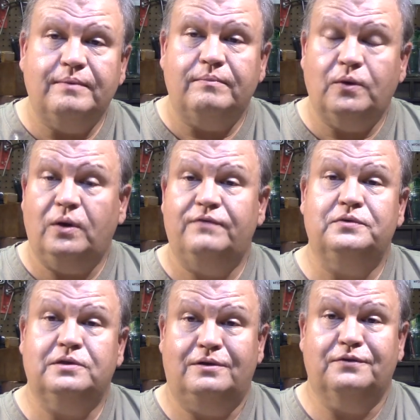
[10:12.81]
my wife
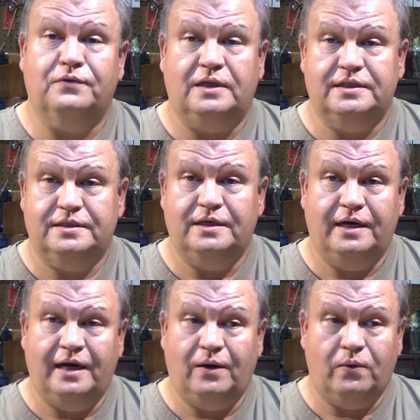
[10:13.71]
was gone for less than
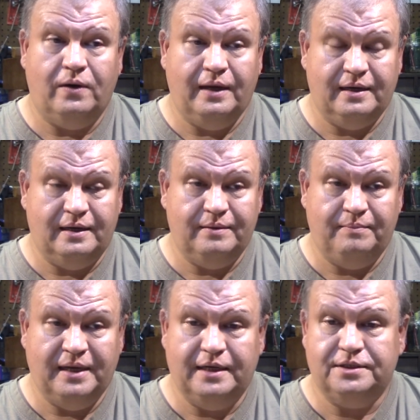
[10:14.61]
an hour, and I
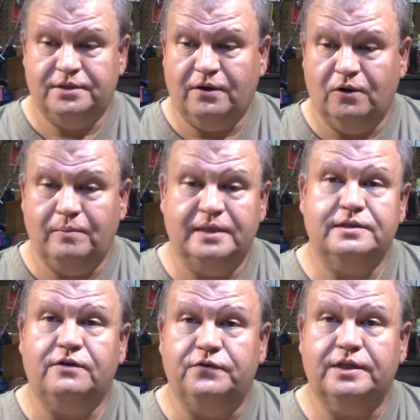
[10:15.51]
managed to hurt
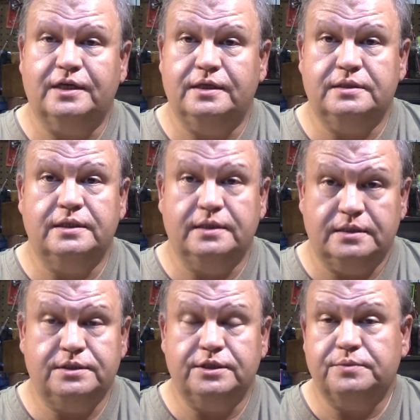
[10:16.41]
myself in the kitchen.
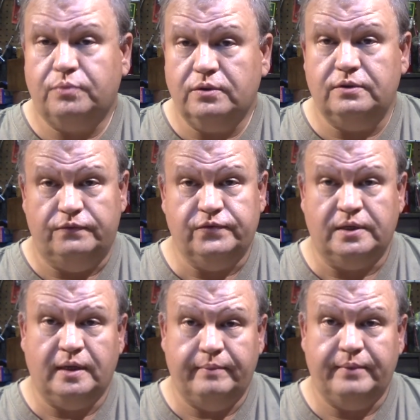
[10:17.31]
It just proves
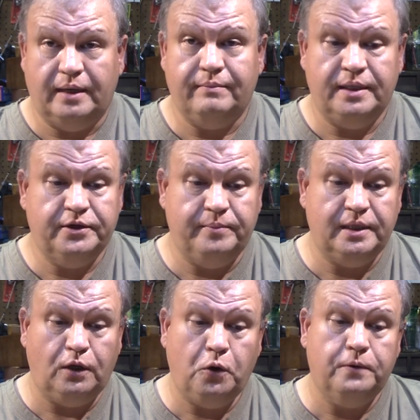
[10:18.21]
that I'm not meant to be
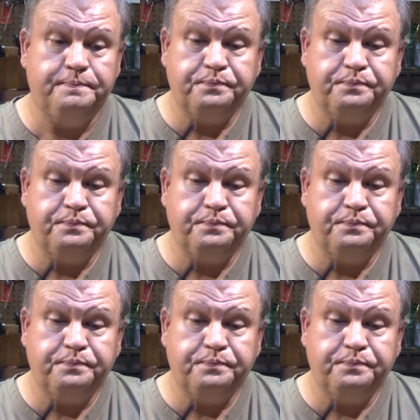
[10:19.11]
alone,